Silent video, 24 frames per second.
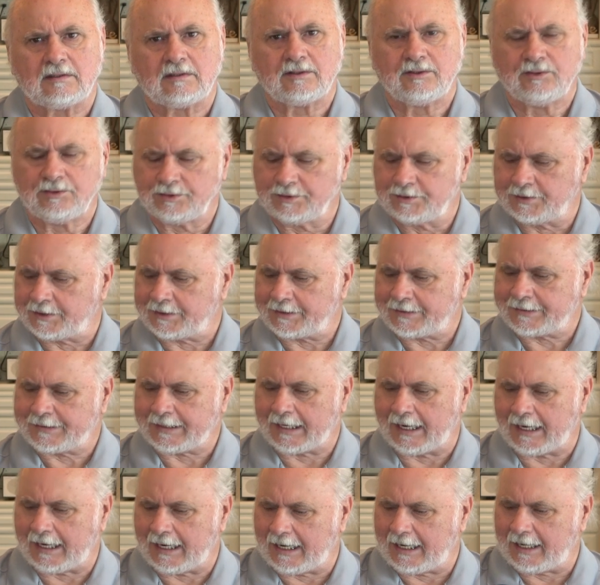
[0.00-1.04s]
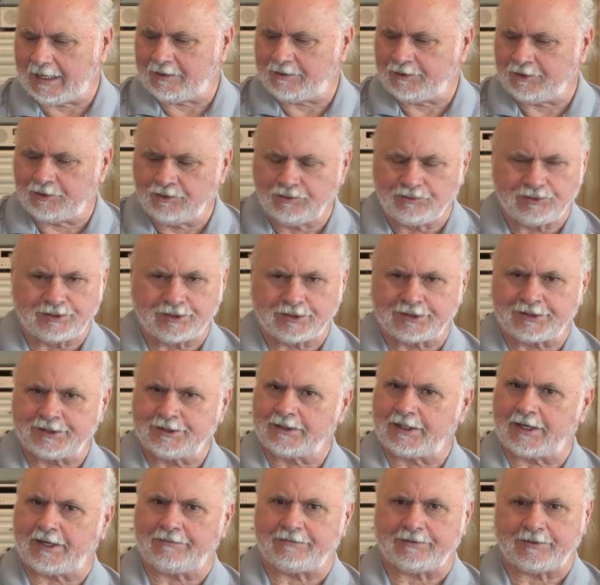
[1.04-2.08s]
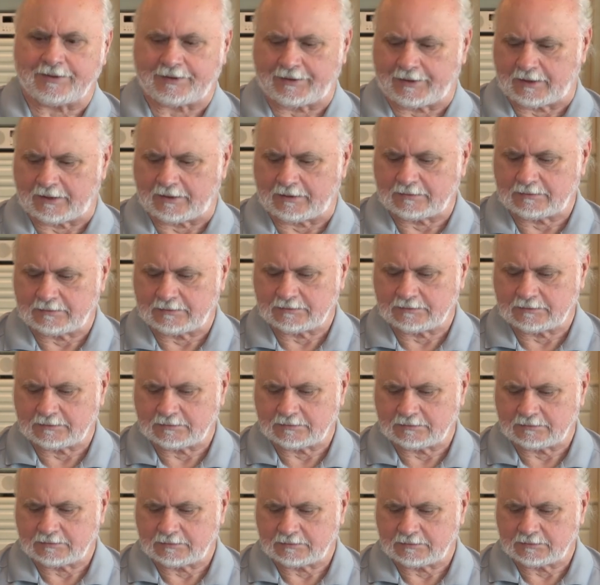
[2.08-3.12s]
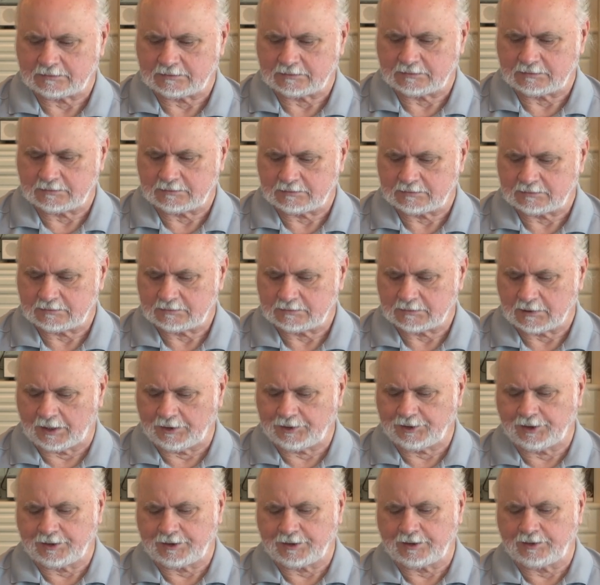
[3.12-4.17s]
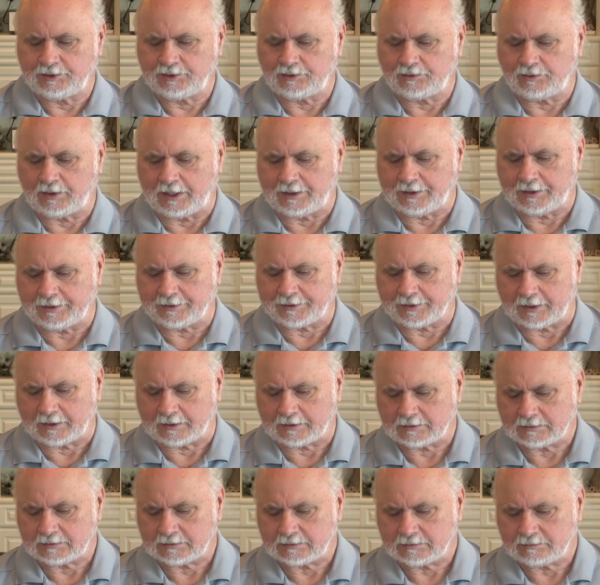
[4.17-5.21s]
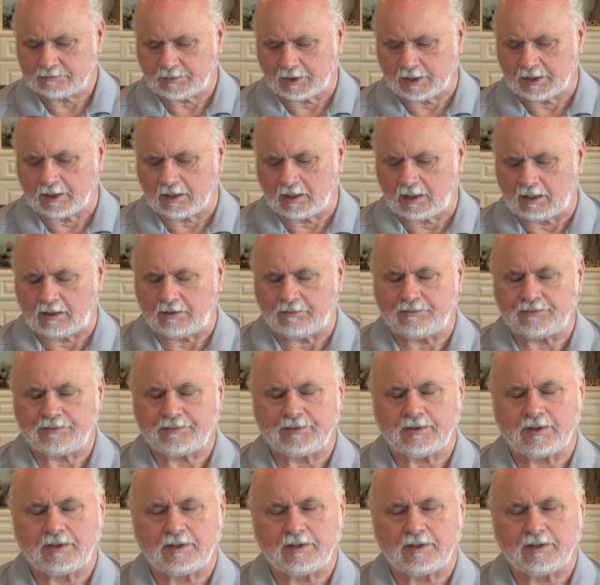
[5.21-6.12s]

You just tithed. You just did everything. And you didn't do anything but love.